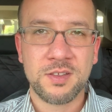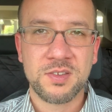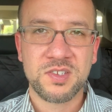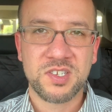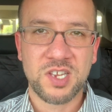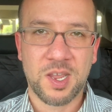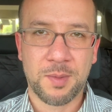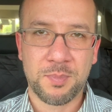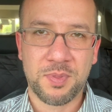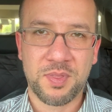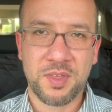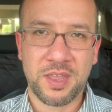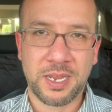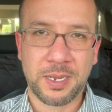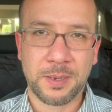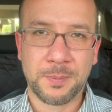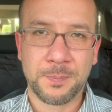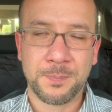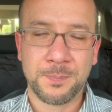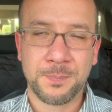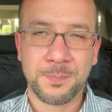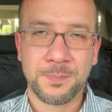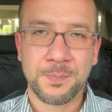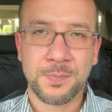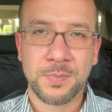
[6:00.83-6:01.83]
something.
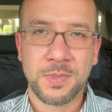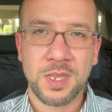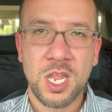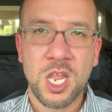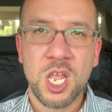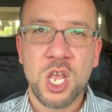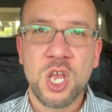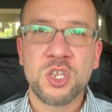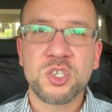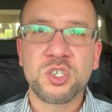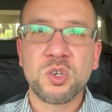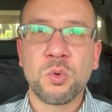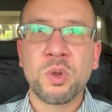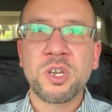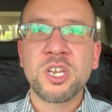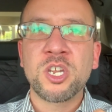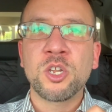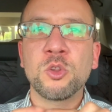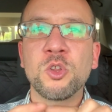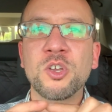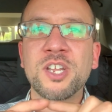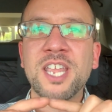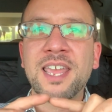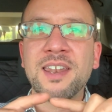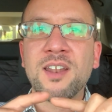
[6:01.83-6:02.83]
So when you
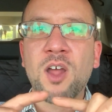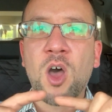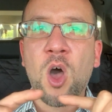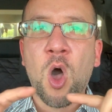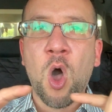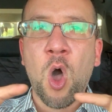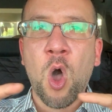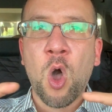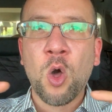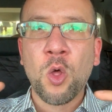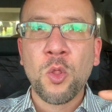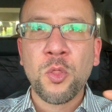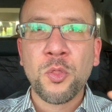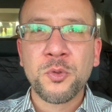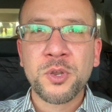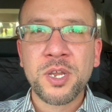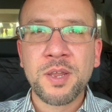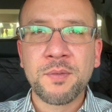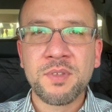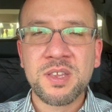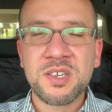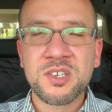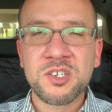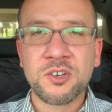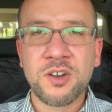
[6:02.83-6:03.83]
look at all three
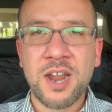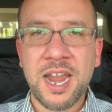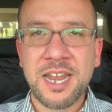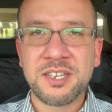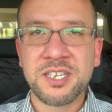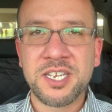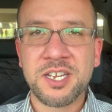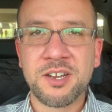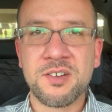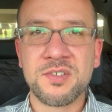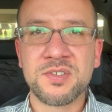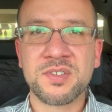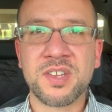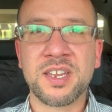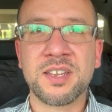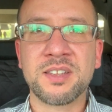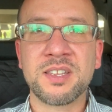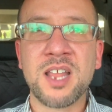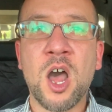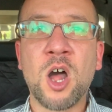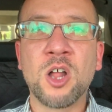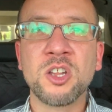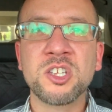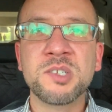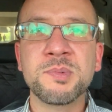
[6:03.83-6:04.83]
of these criteria, they
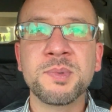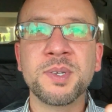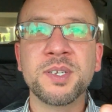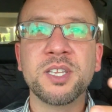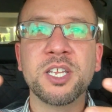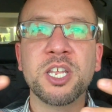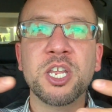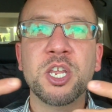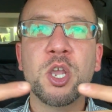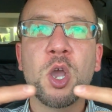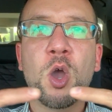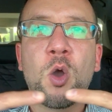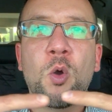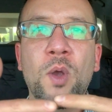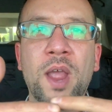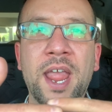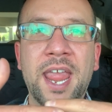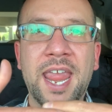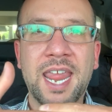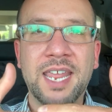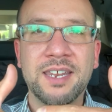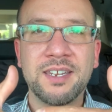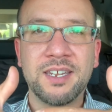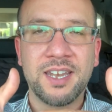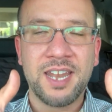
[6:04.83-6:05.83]
ultimately go
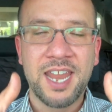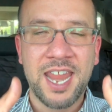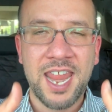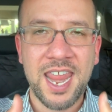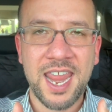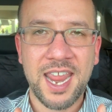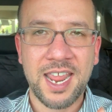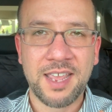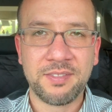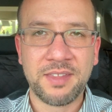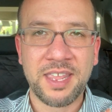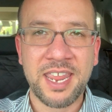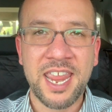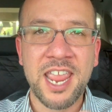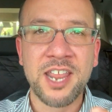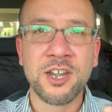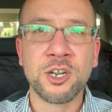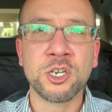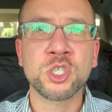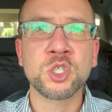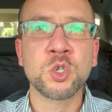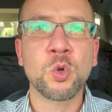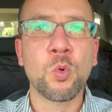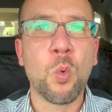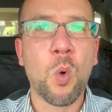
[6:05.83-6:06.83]
hand in hand. They
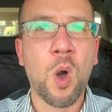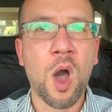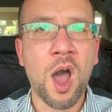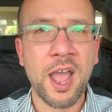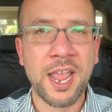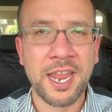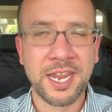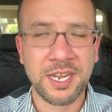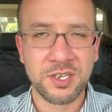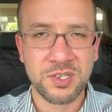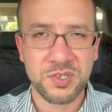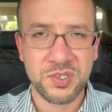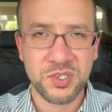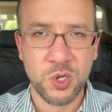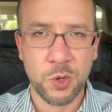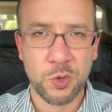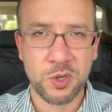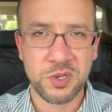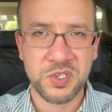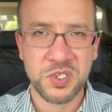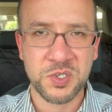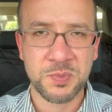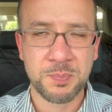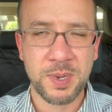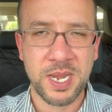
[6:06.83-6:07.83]
intertwine, so
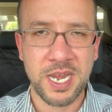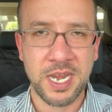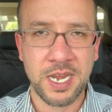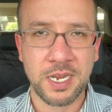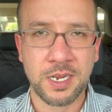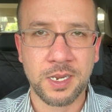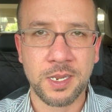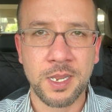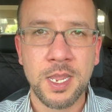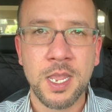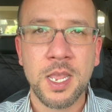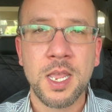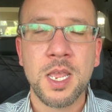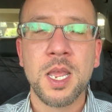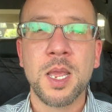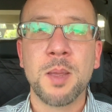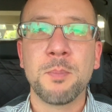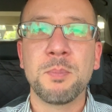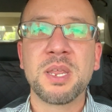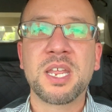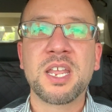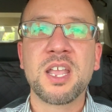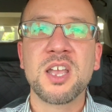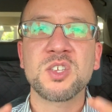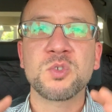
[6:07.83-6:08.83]
to speak,
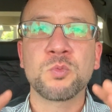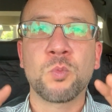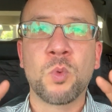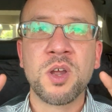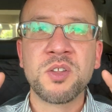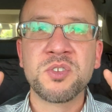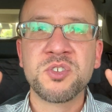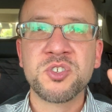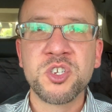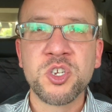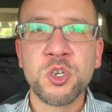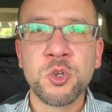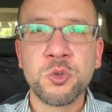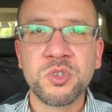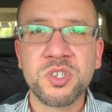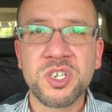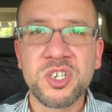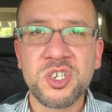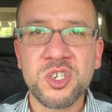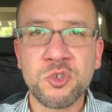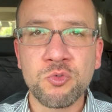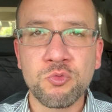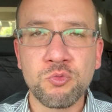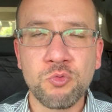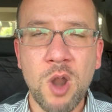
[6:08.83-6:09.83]
because once you
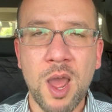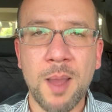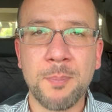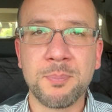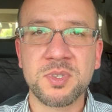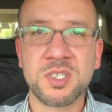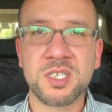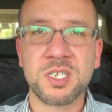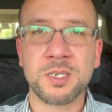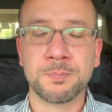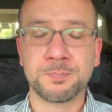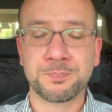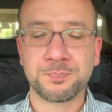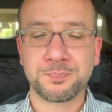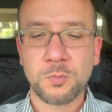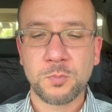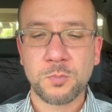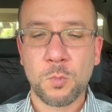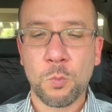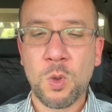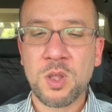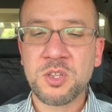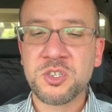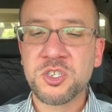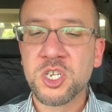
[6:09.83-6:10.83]
disrupt
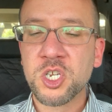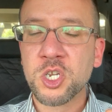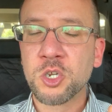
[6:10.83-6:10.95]
the